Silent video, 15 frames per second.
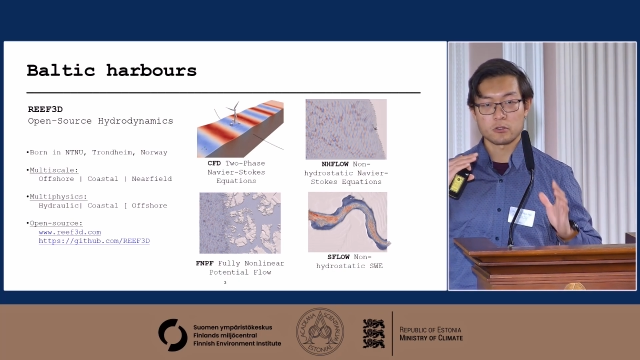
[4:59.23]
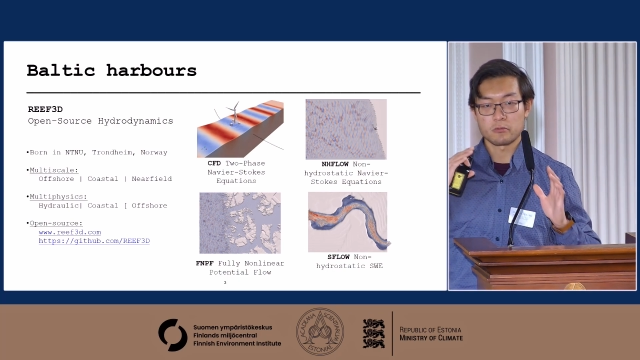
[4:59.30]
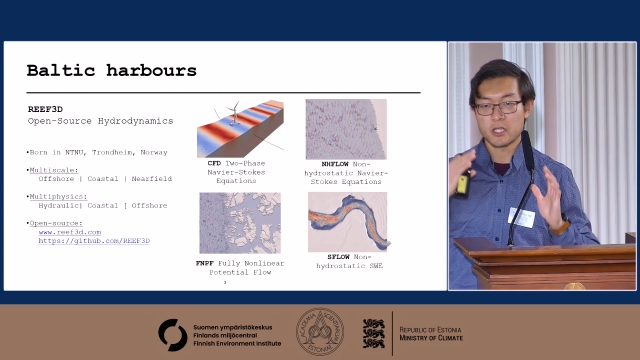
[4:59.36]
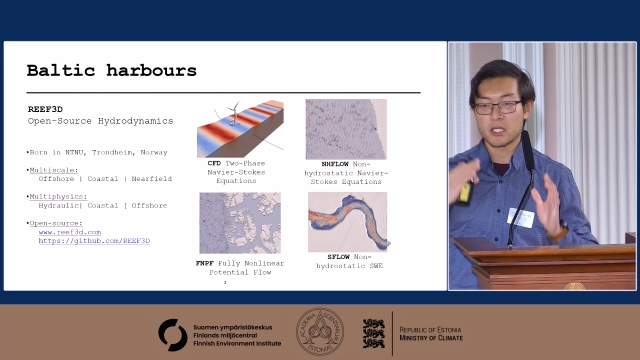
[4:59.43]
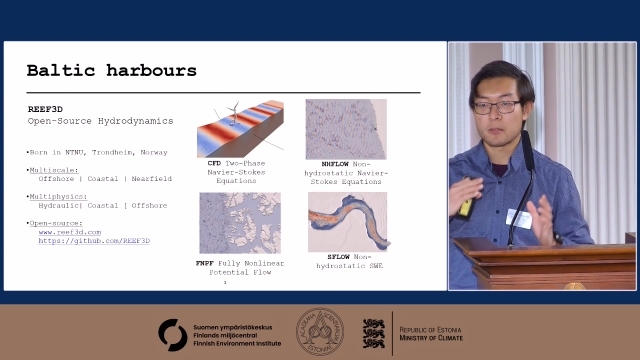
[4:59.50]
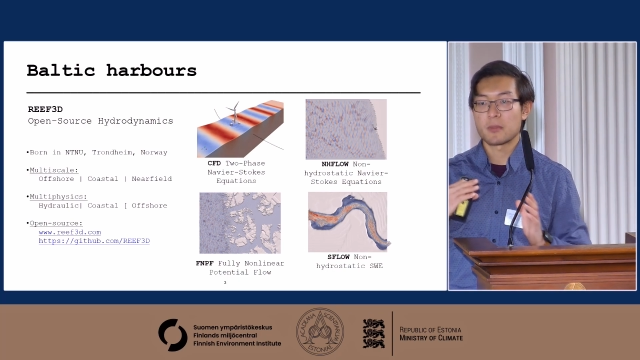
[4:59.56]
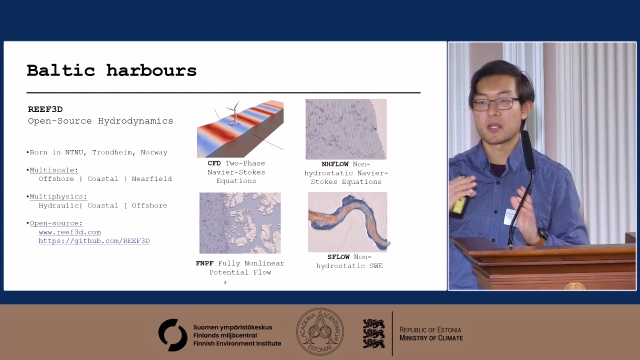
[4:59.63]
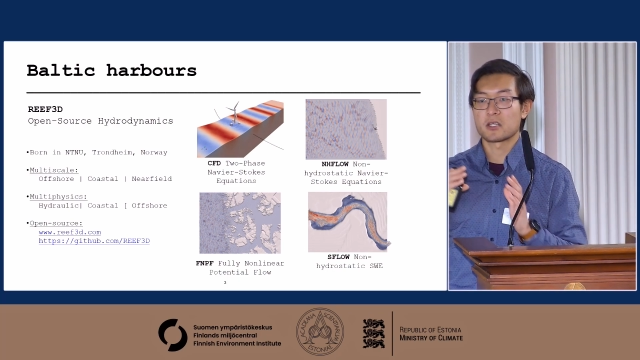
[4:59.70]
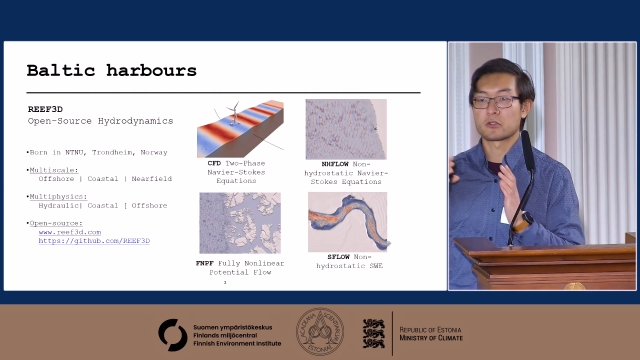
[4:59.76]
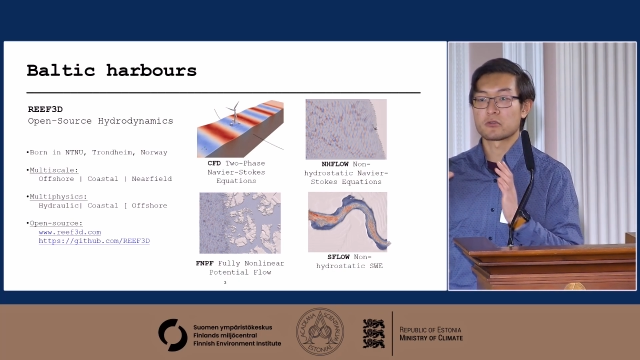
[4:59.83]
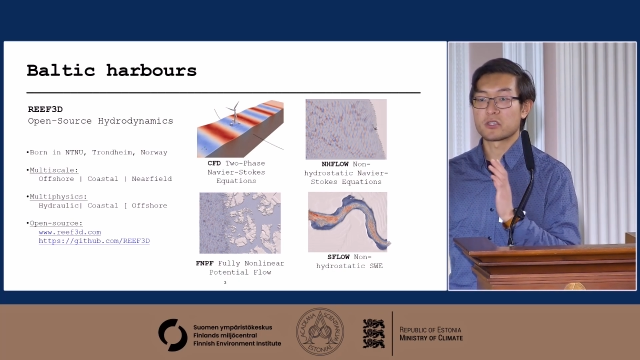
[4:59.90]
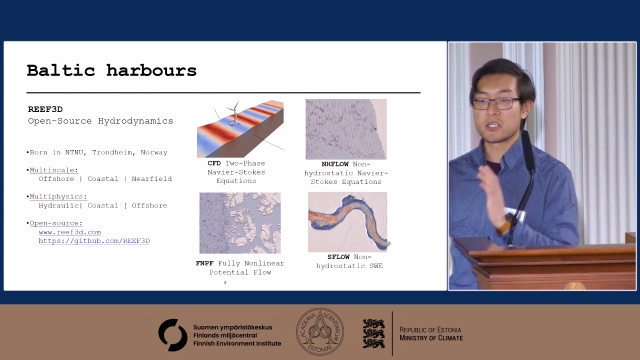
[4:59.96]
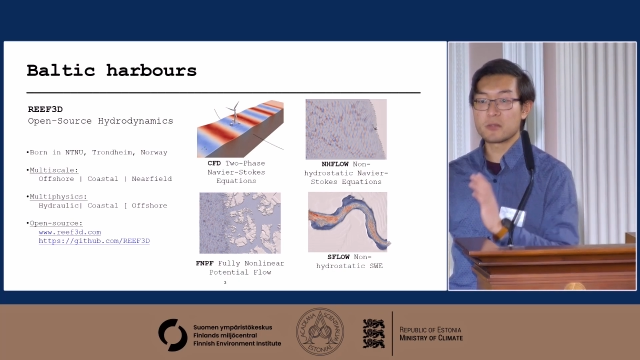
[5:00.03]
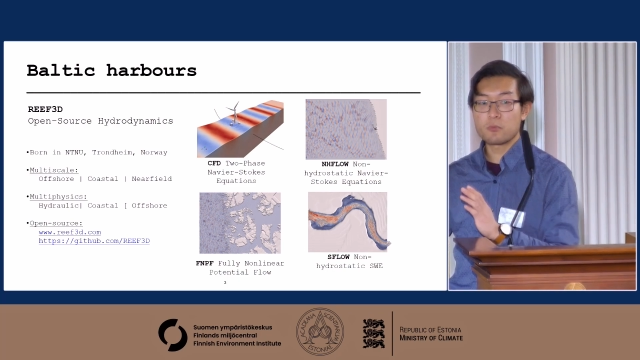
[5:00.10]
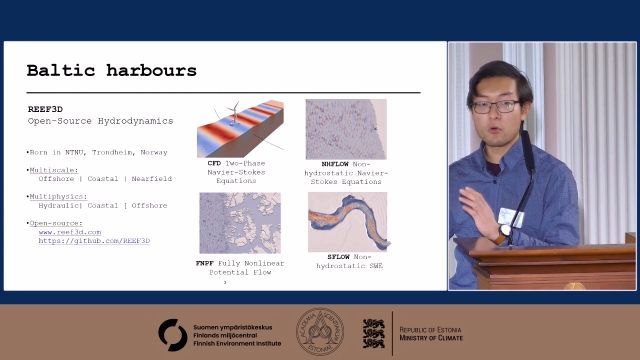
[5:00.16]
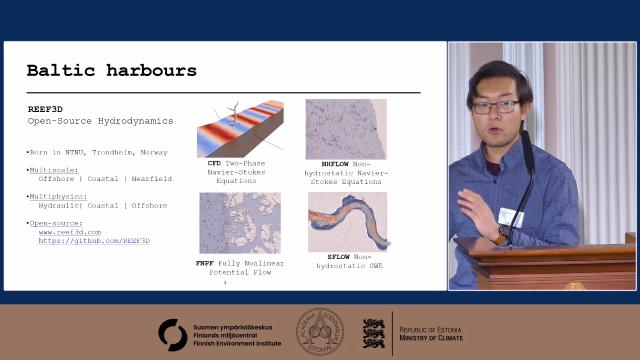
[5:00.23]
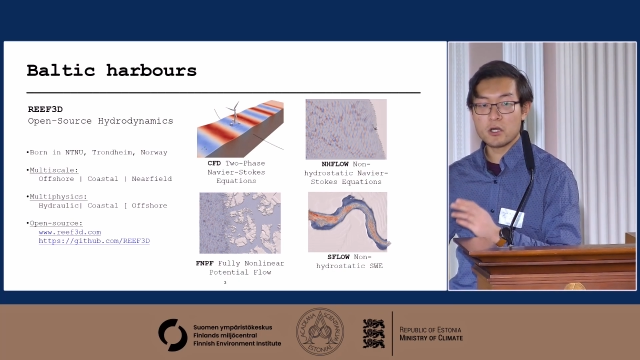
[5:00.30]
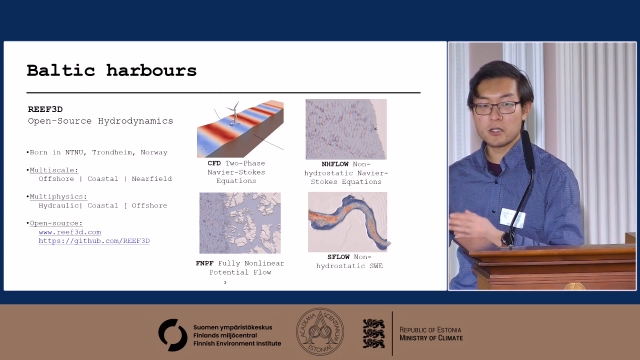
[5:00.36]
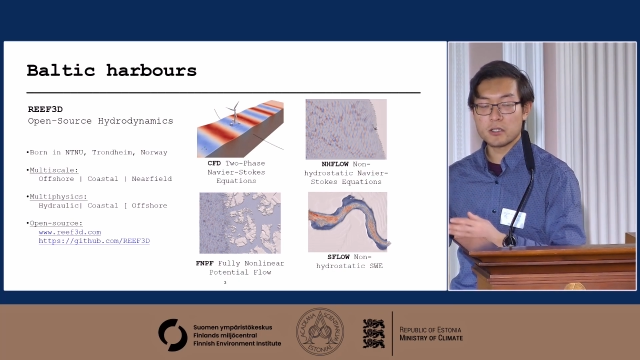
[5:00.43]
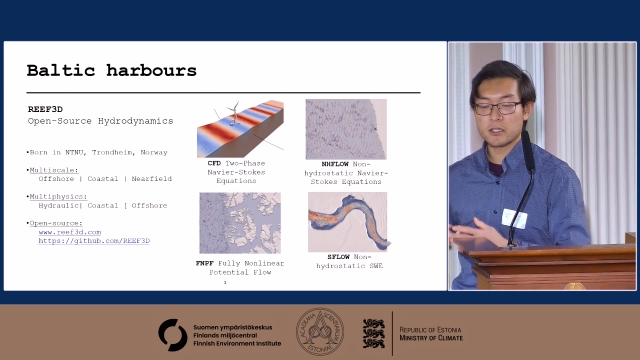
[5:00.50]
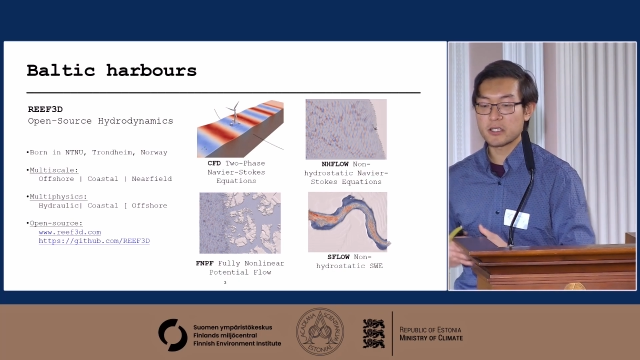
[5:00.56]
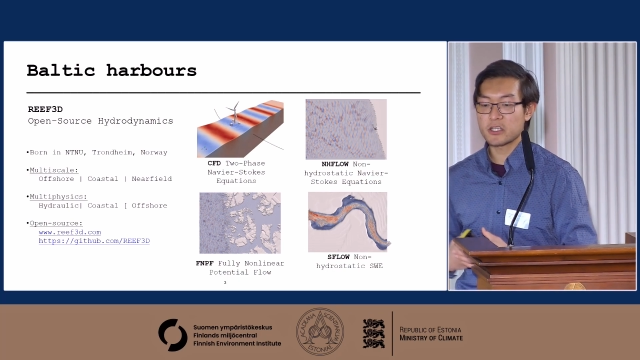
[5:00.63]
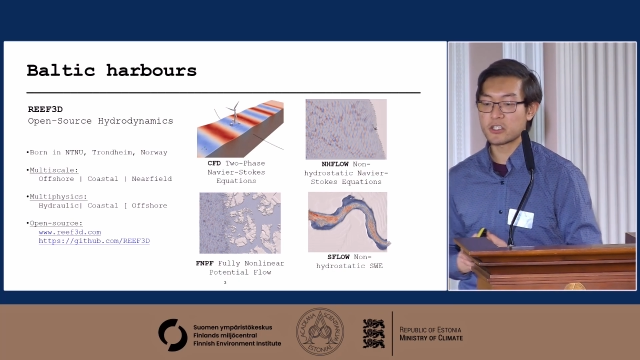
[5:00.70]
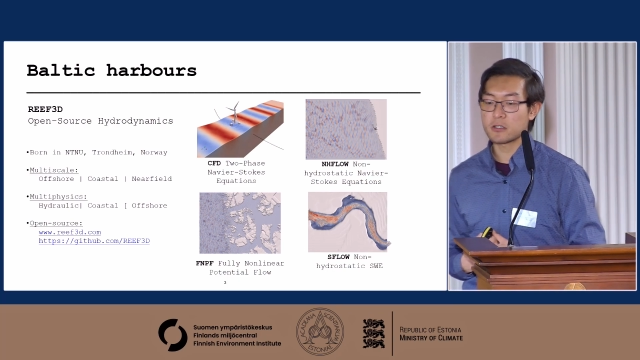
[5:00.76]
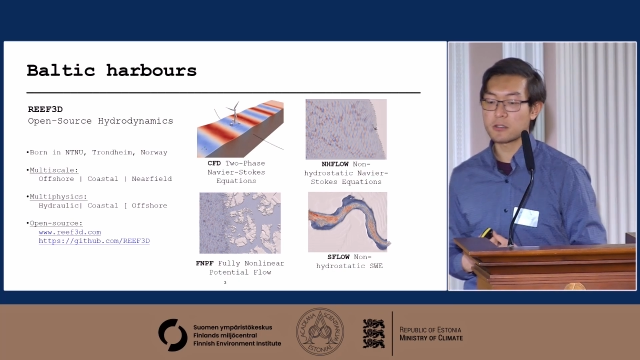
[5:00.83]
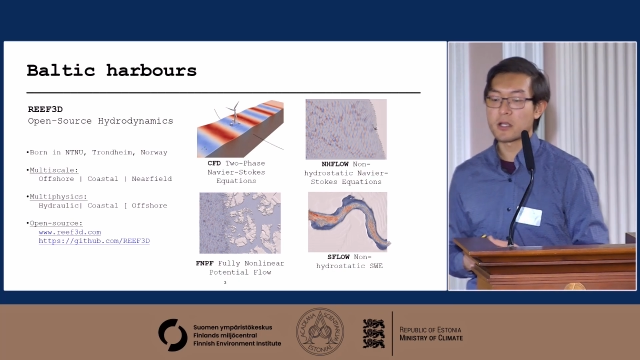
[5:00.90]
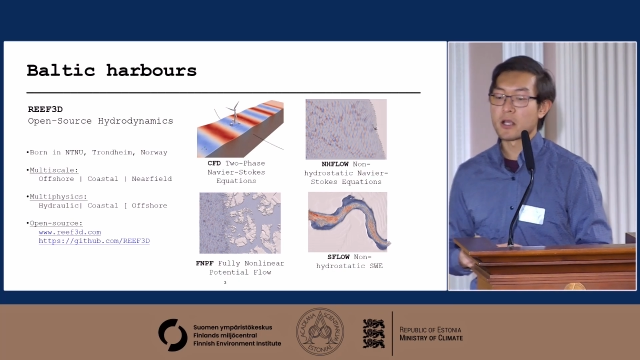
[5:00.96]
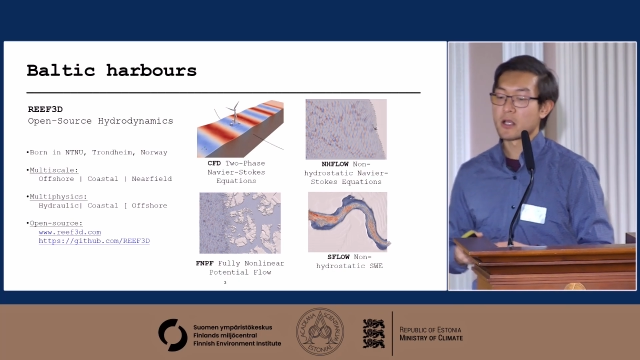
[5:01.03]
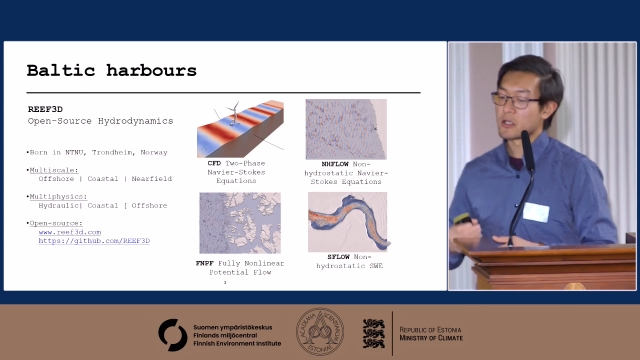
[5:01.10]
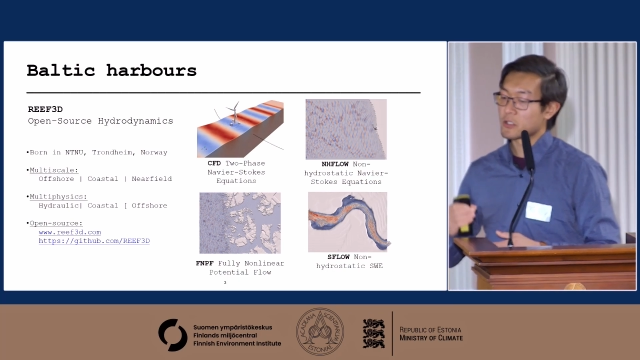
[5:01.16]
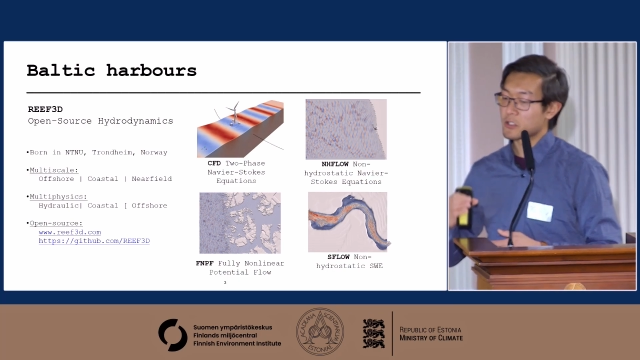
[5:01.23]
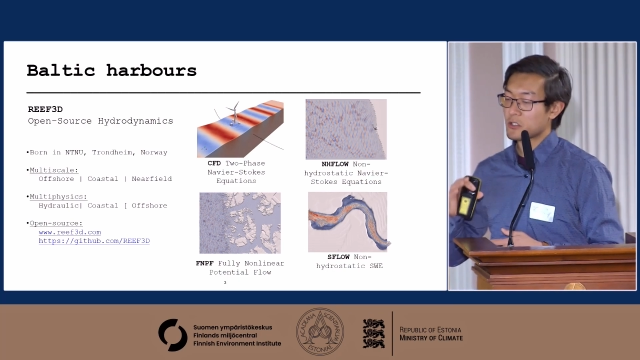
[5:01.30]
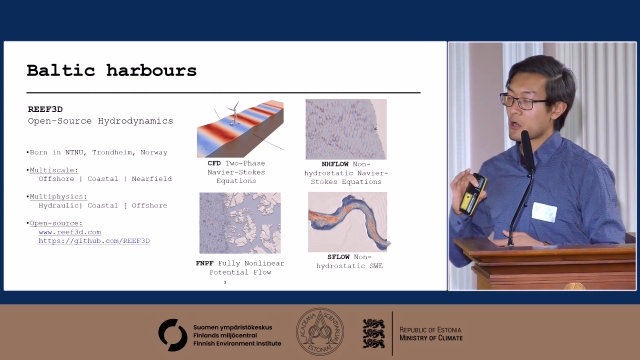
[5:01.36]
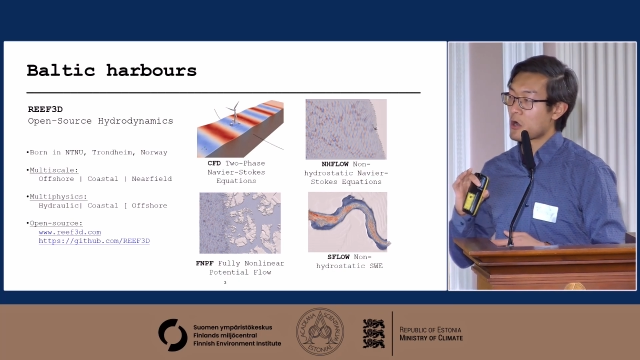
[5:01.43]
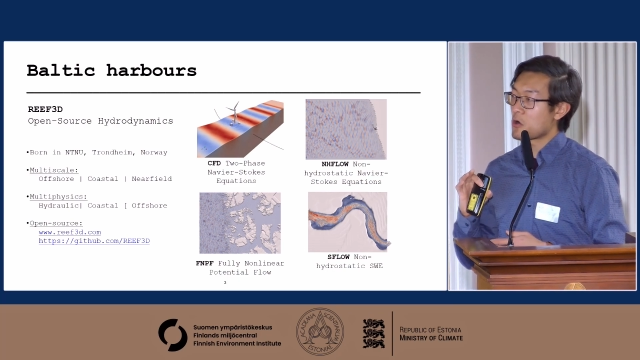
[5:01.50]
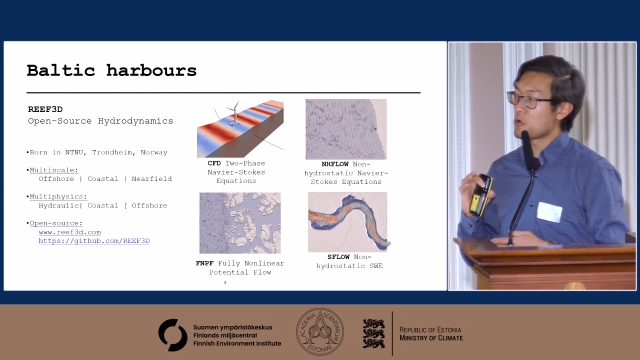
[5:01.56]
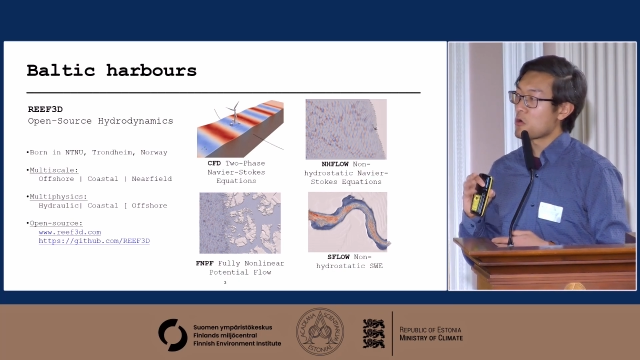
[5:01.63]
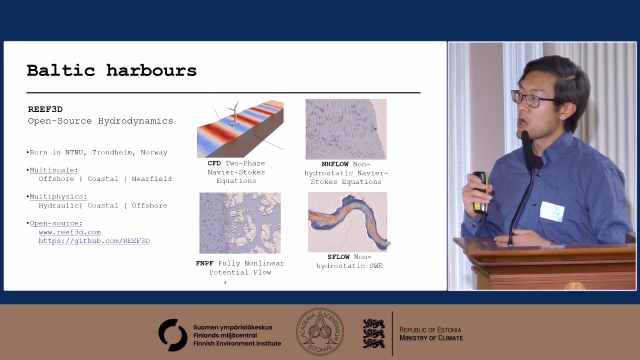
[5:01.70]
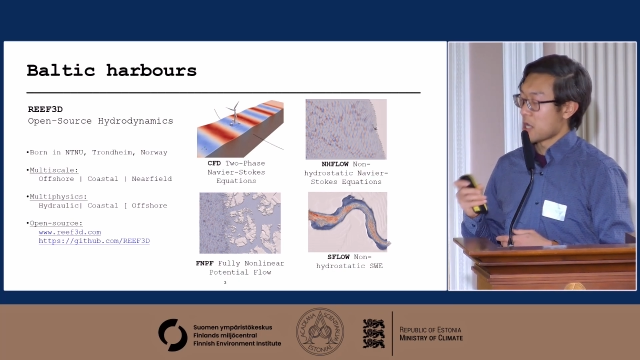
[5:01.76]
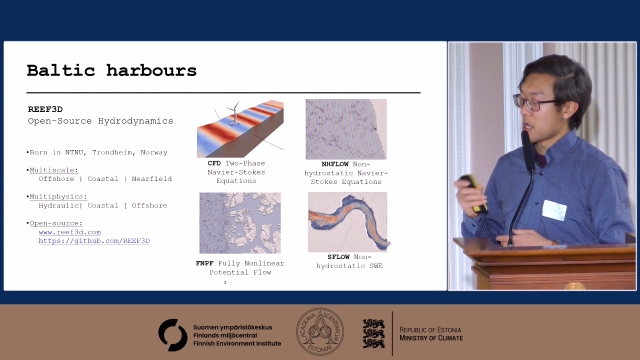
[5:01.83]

intermediate to deep water condition. So